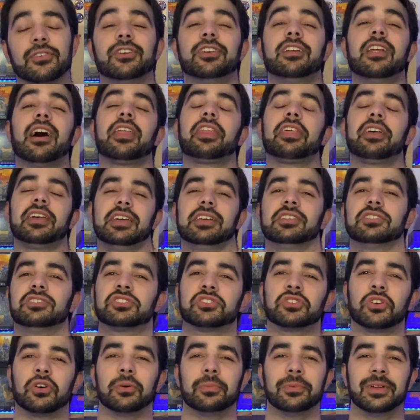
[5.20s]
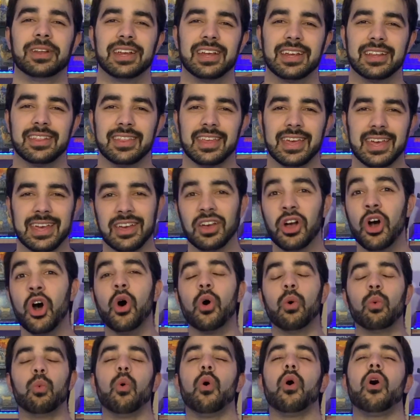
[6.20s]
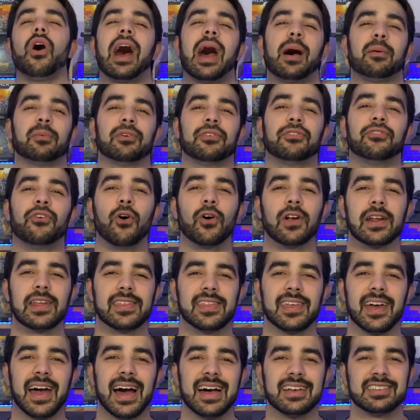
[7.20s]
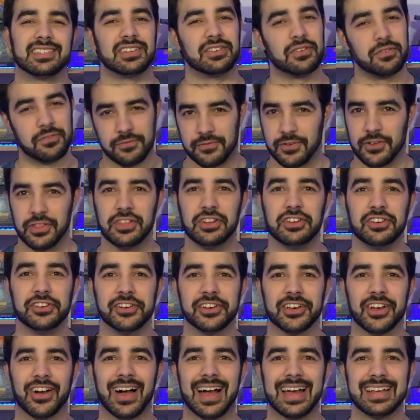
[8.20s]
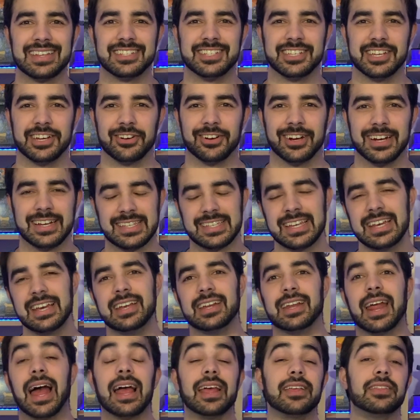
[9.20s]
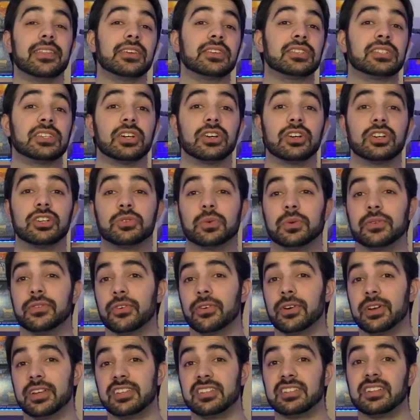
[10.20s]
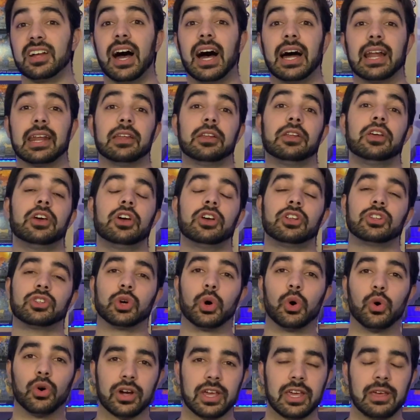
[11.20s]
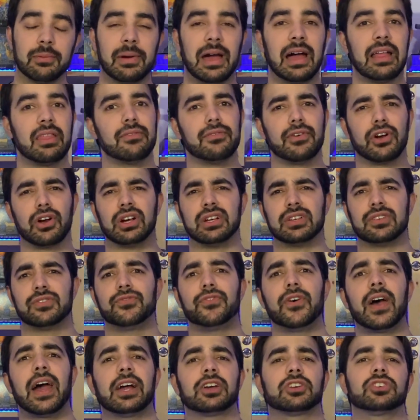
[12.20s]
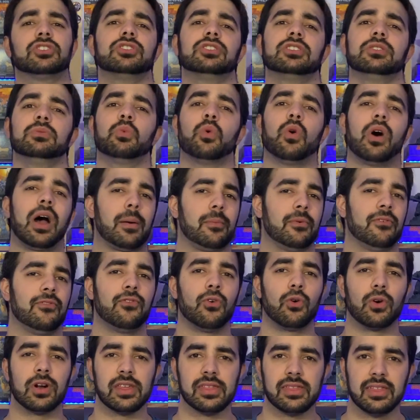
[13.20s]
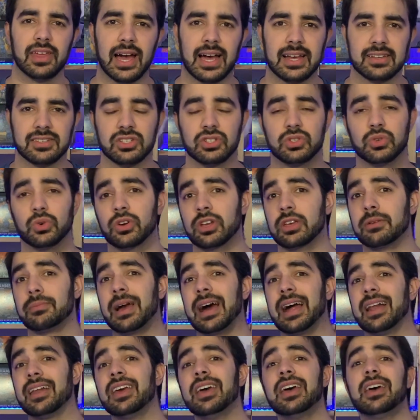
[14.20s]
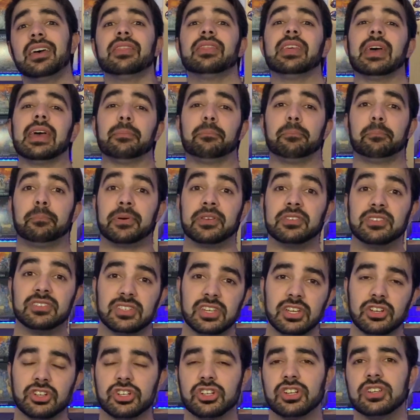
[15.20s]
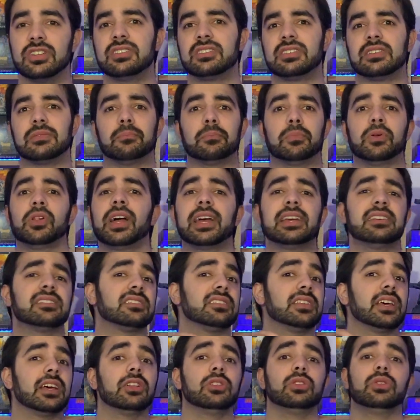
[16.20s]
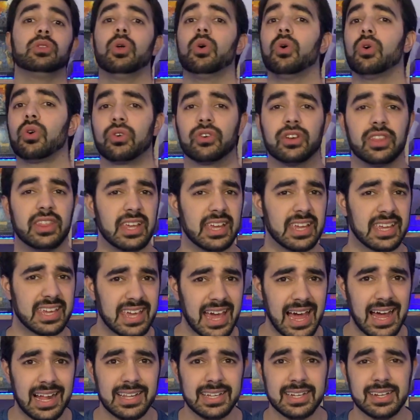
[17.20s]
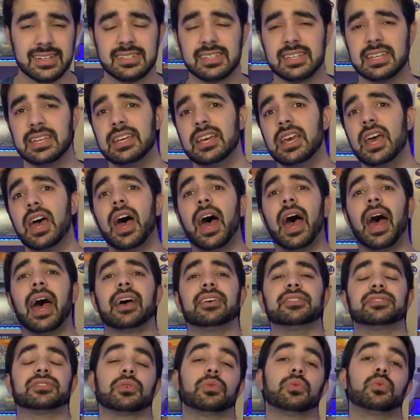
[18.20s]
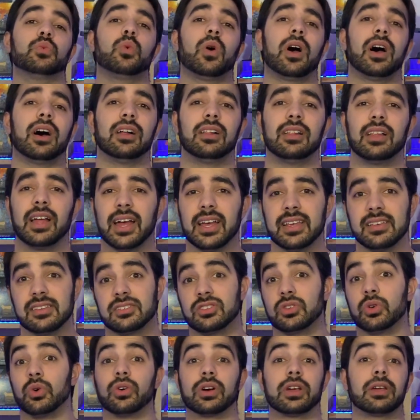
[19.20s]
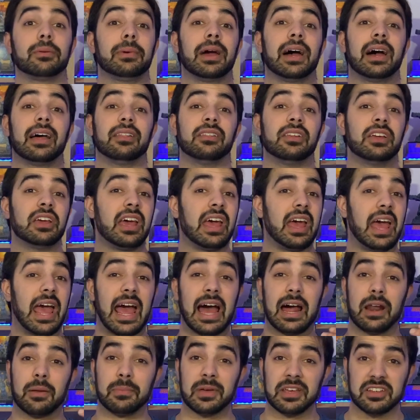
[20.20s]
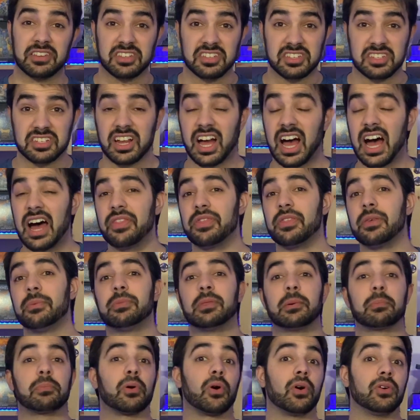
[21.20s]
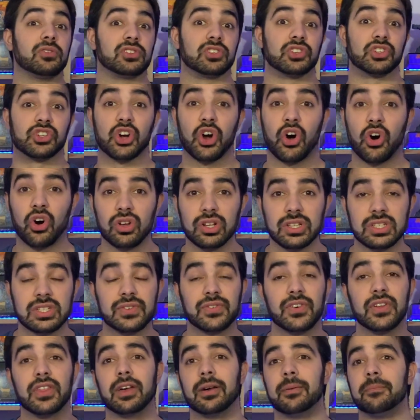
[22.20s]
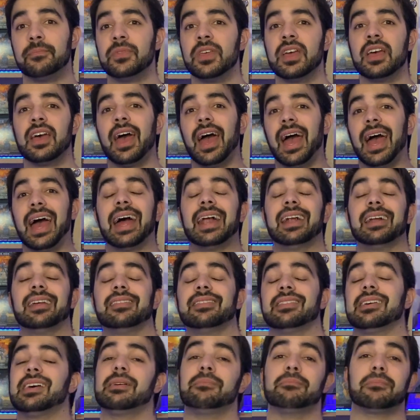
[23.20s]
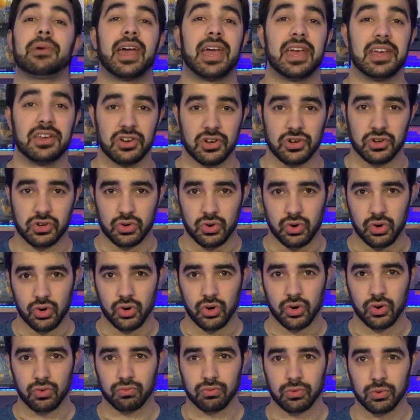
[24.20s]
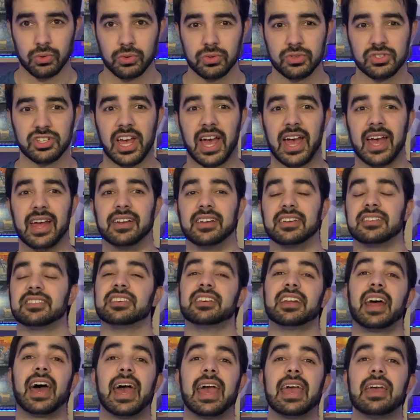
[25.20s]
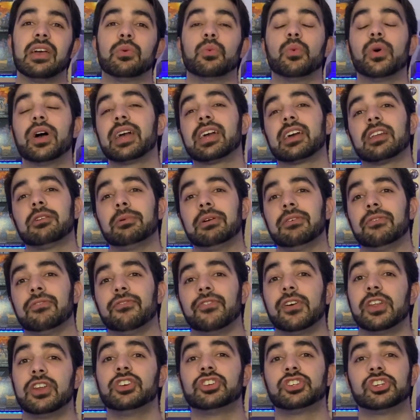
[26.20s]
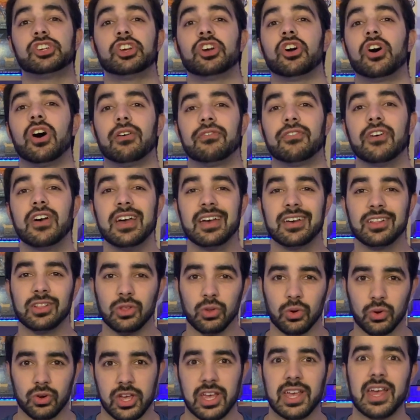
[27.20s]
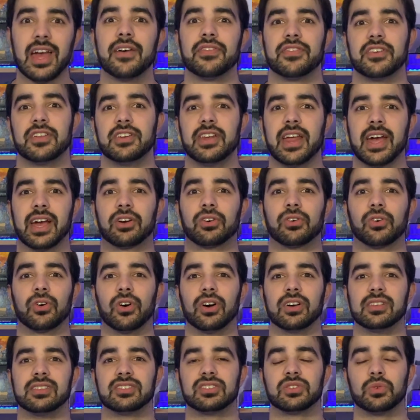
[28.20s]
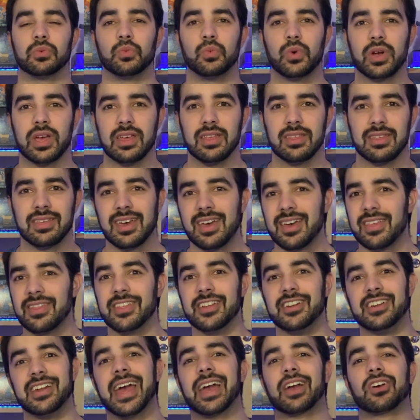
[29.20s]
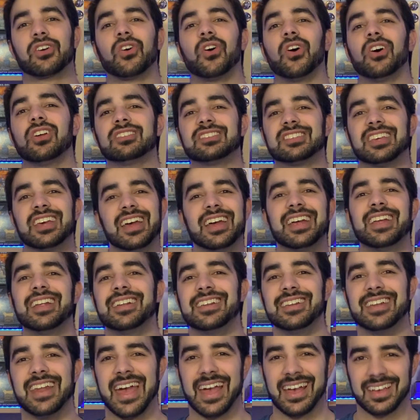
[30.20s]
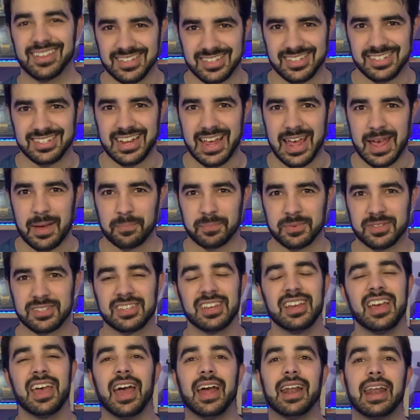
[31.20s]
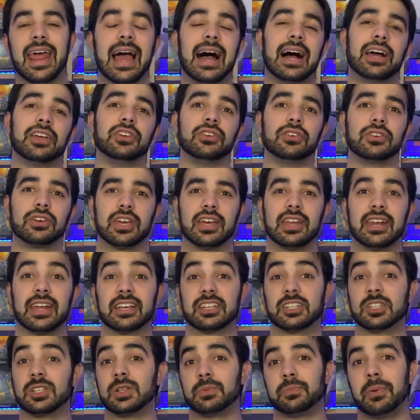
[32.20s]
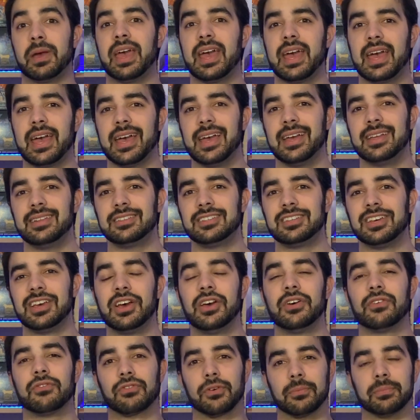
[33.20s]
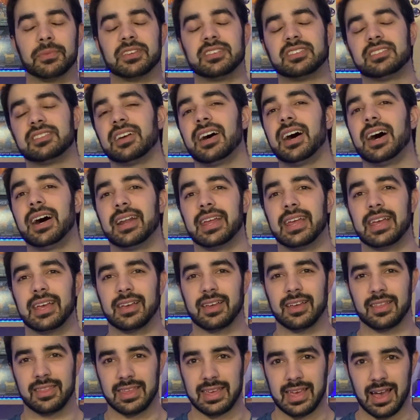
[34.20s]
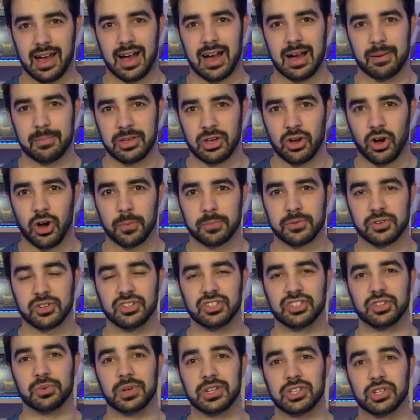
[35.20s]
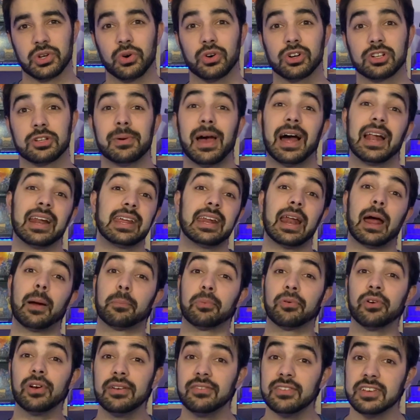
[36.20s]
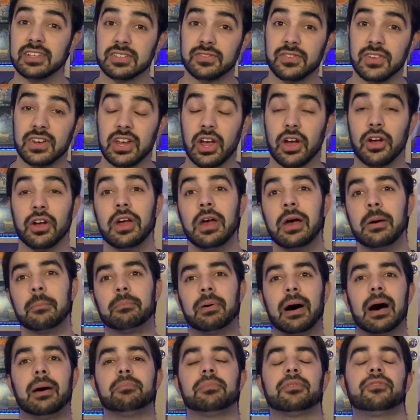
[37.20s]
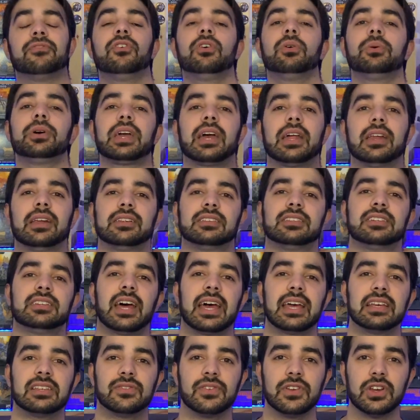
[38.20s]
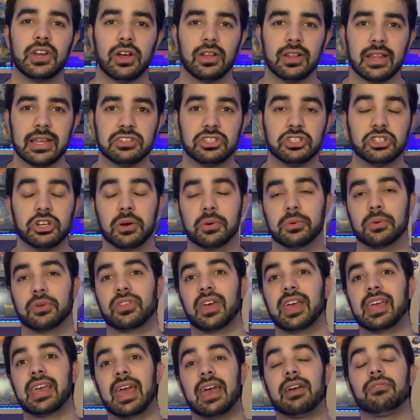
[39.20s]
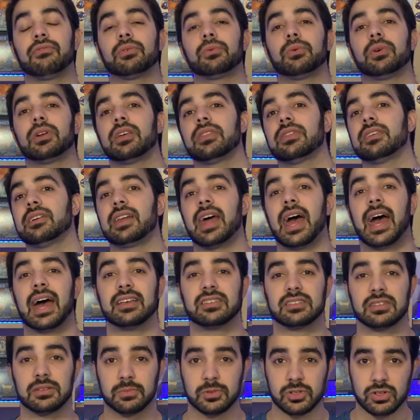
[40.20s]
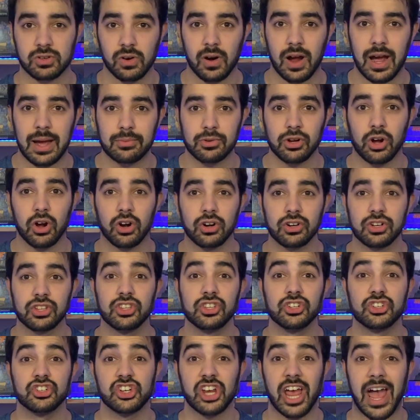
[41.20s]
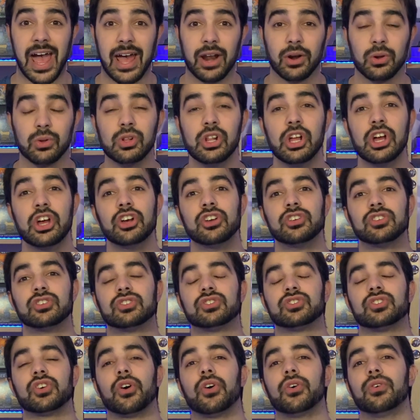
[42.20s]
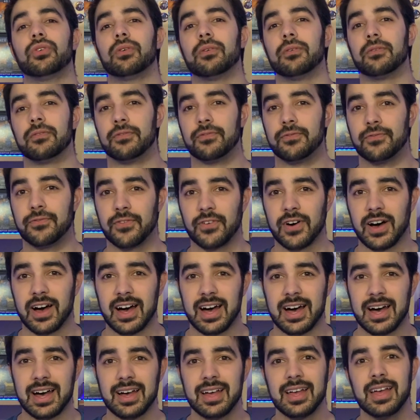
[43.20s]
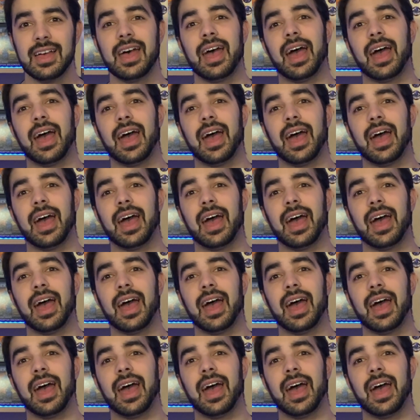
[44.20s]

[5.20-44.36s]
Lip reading: another installment in the Warhammer 40,000 for the New Guys series. Now in this series we've already started talking about the various factions in Warhammer 40,000, talking about their positions and place in their lore in the galaxy, as well as talking about how to best start them, the pros and cons for them, and their main core rules. And today we're going to be finishing off looking at the Necrons with the Necrons next steps and how you can expand from the starting the army options that we talked about in our previous video. But before we get into today's video, ladies and gentlemen, I want to thank everyone that has subscribed onto the channel so far.